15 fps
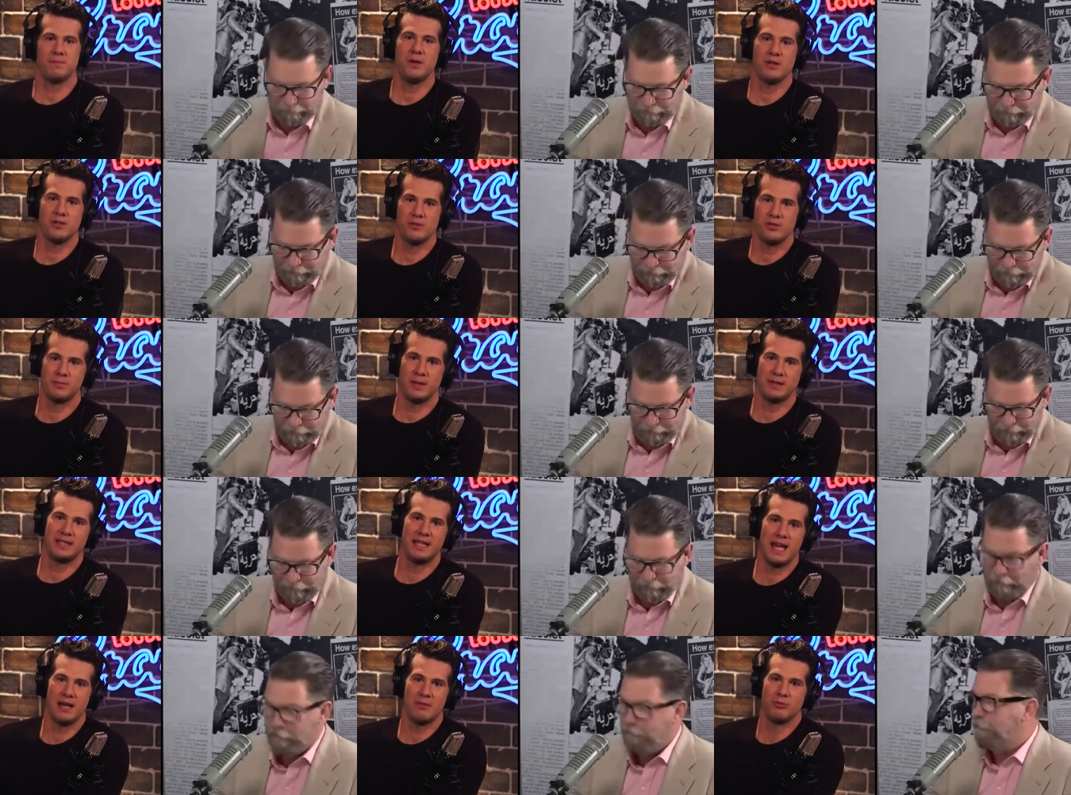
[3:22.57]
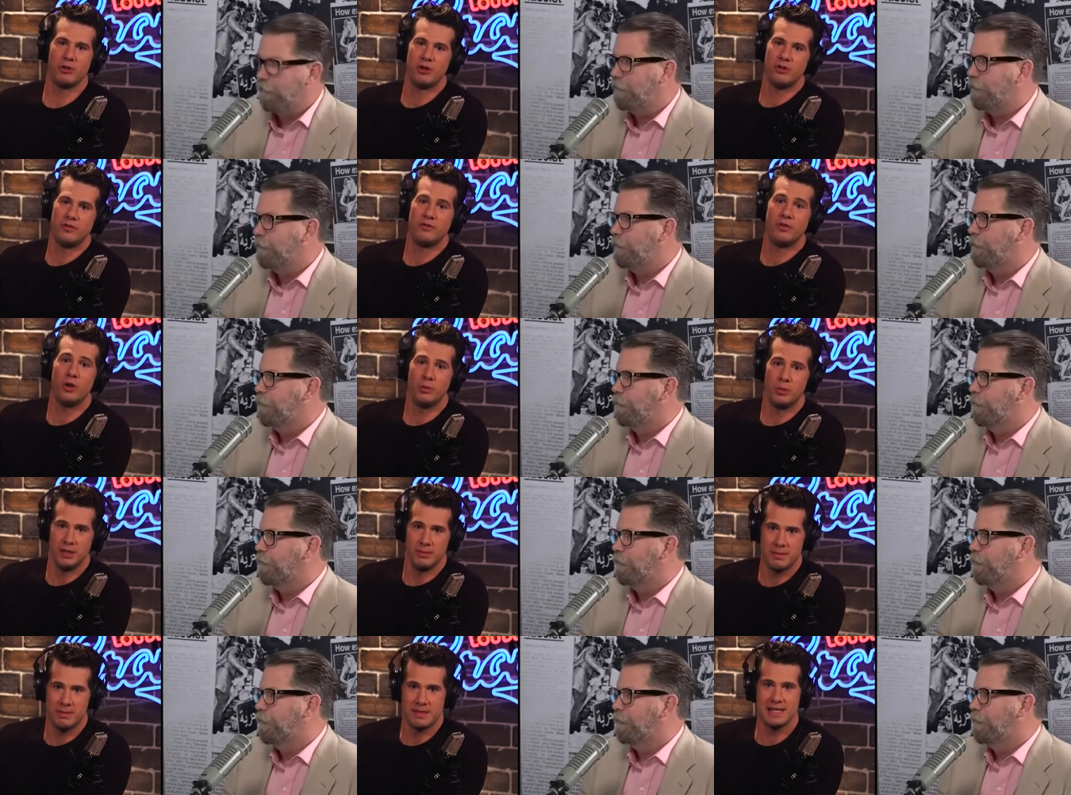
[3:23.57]
Speaker 1: the person who split the atom wrote her forward.
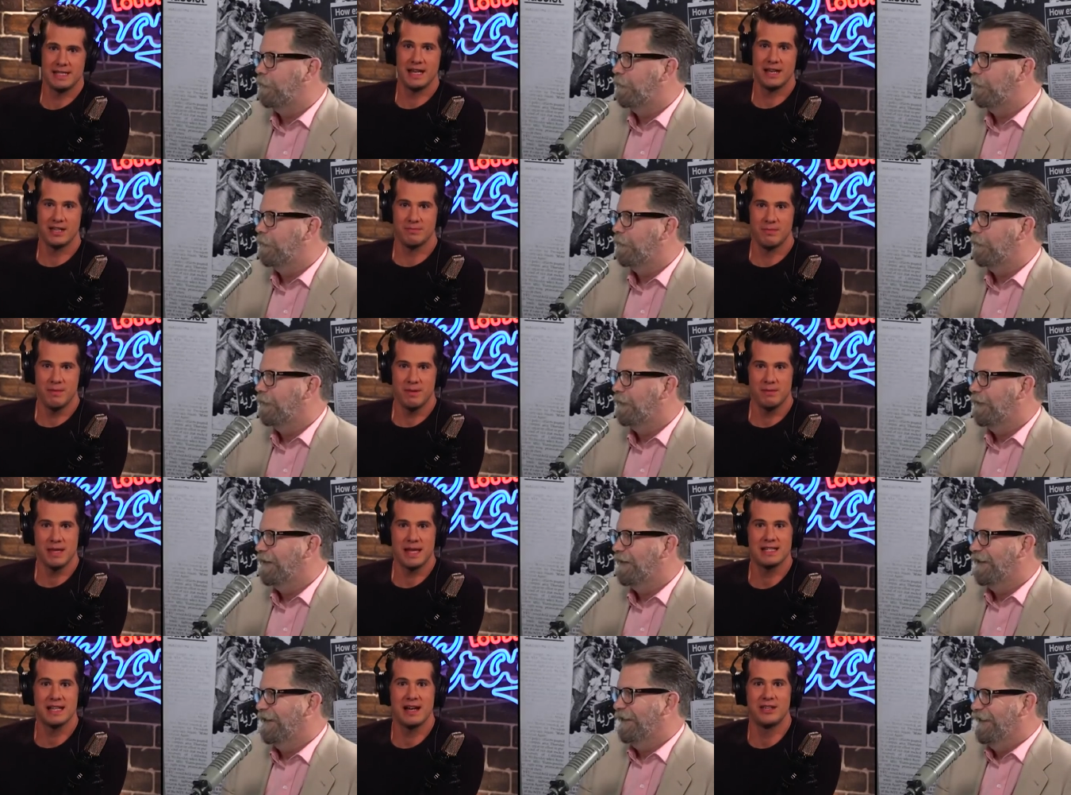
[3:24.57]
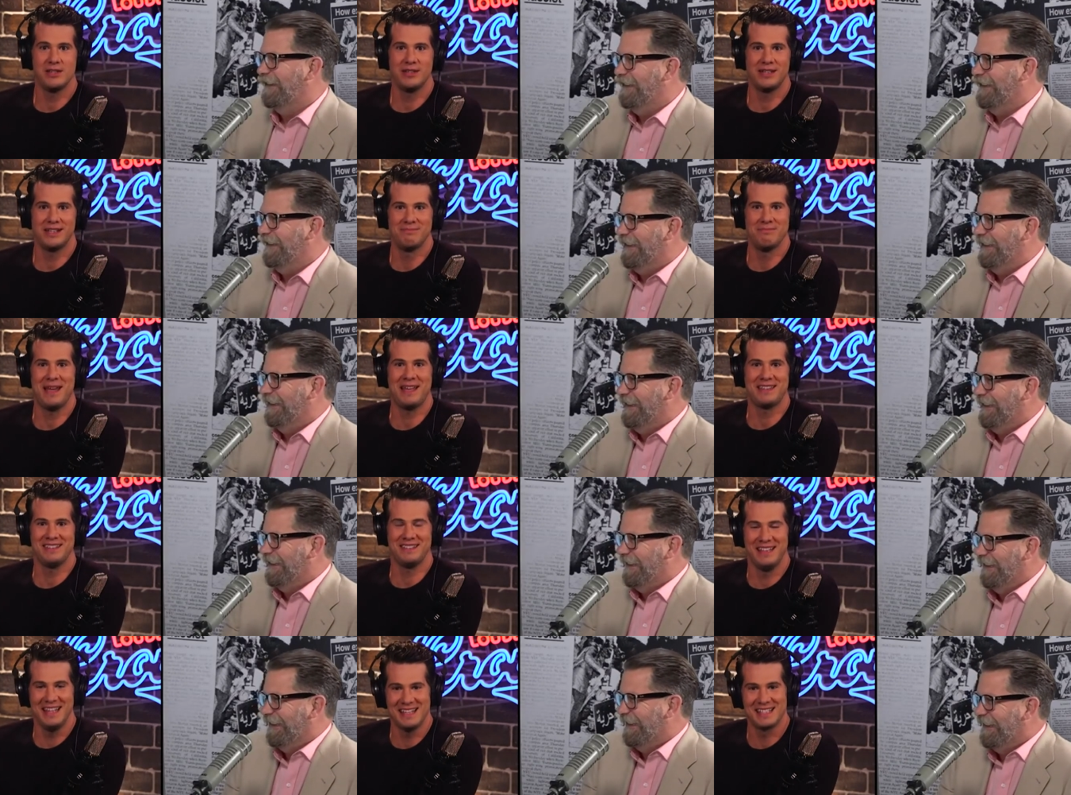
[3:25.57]
Maybe that's how you maybe that's how you make the
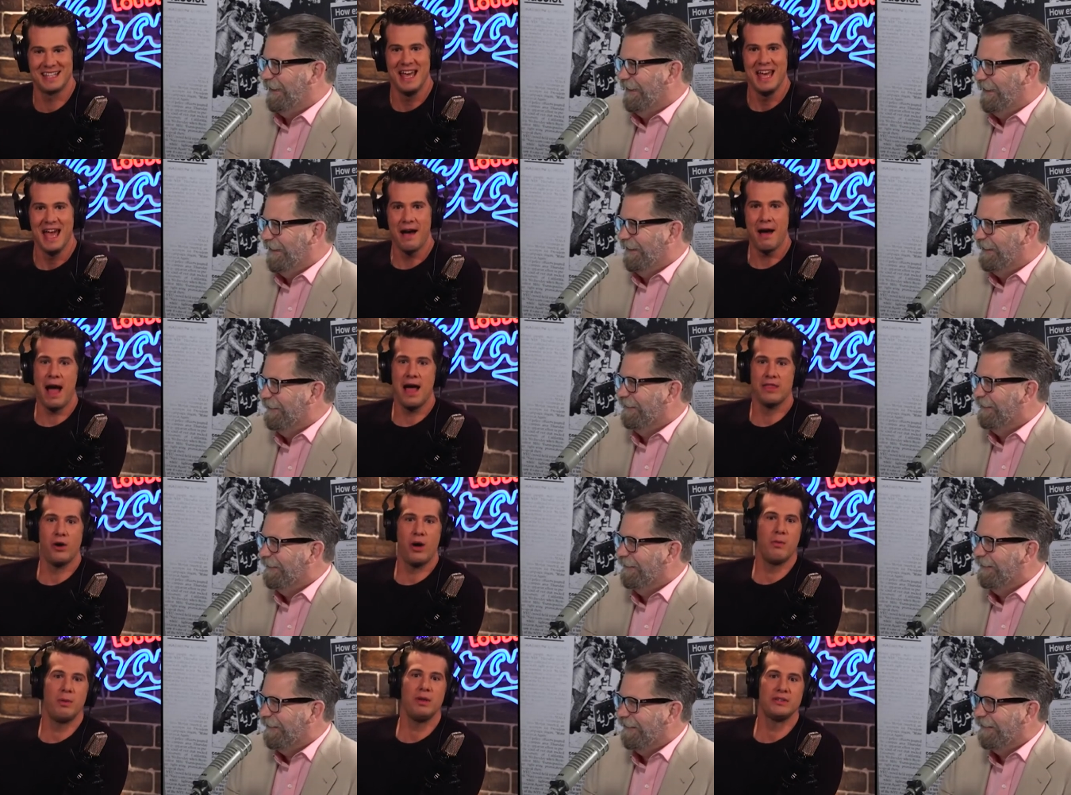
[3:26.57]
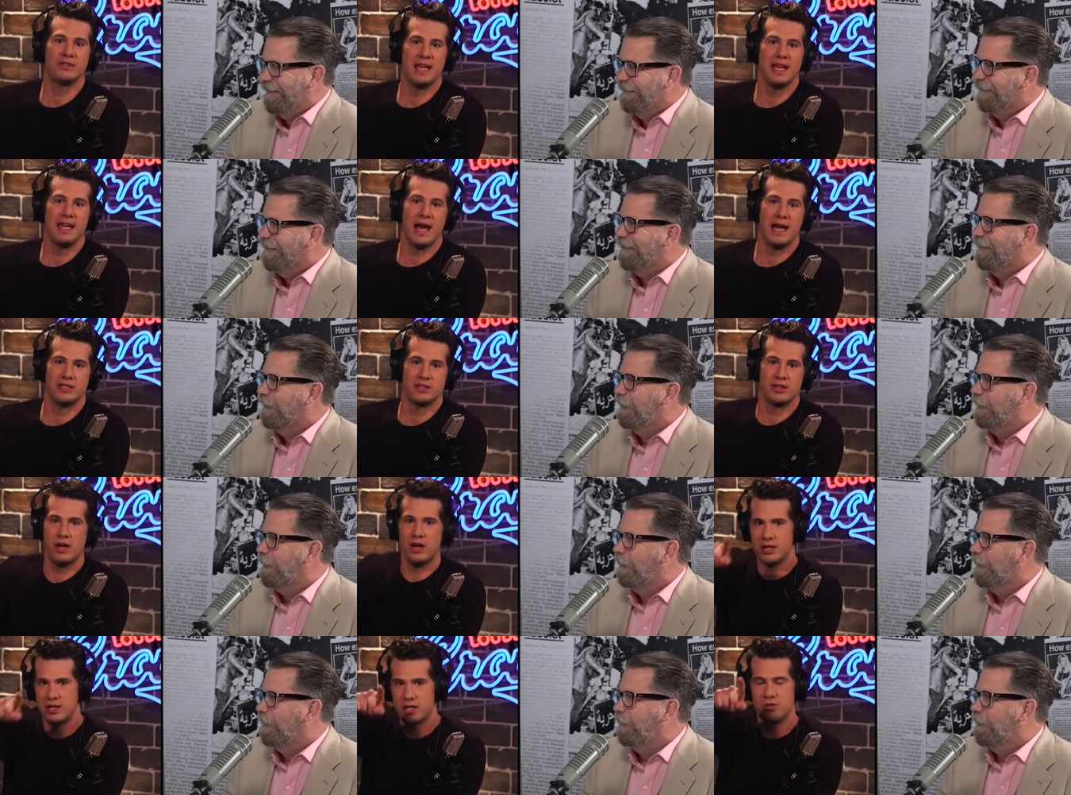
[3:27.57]
list. Uh, I, though I will say I
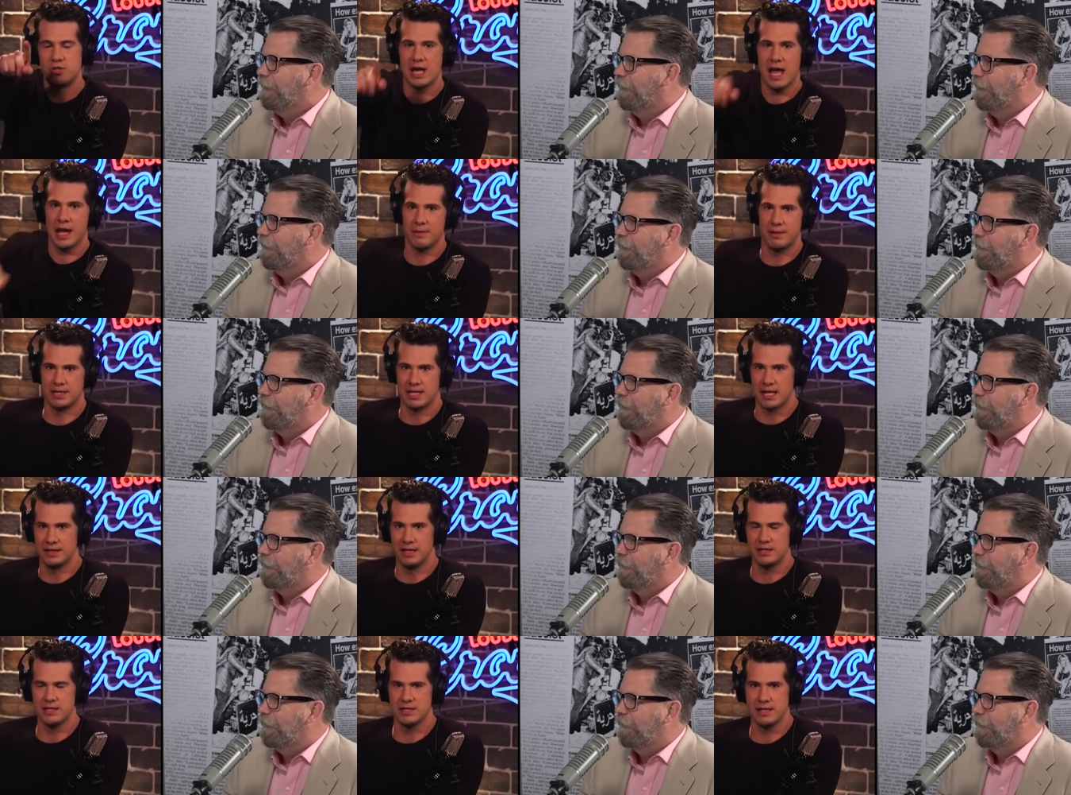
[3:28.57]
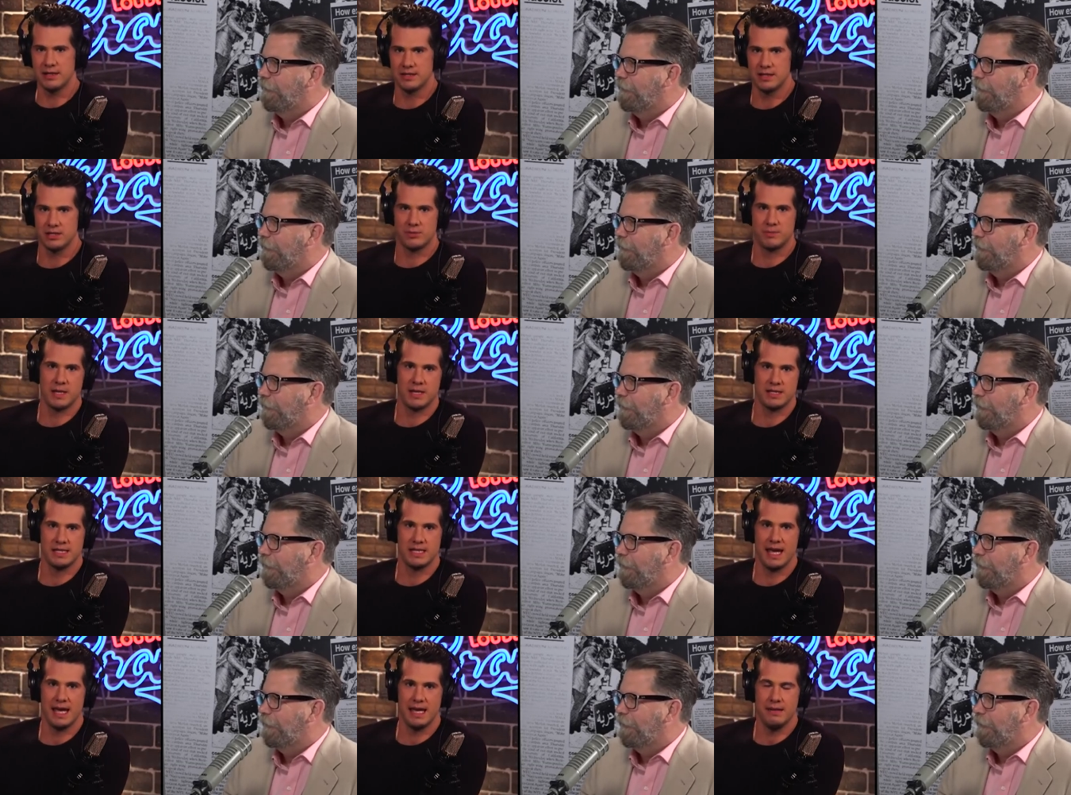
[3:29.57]
saw Hugh Jackman on that list. Is that is that just because he's
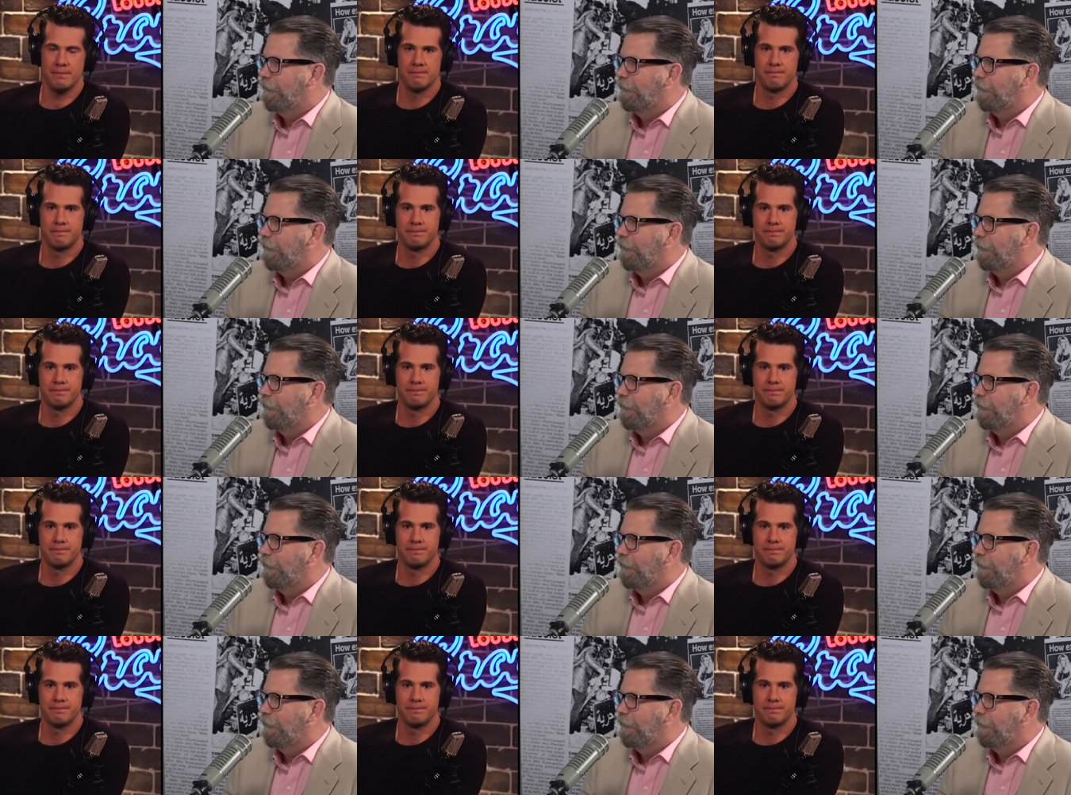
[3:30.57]
gay?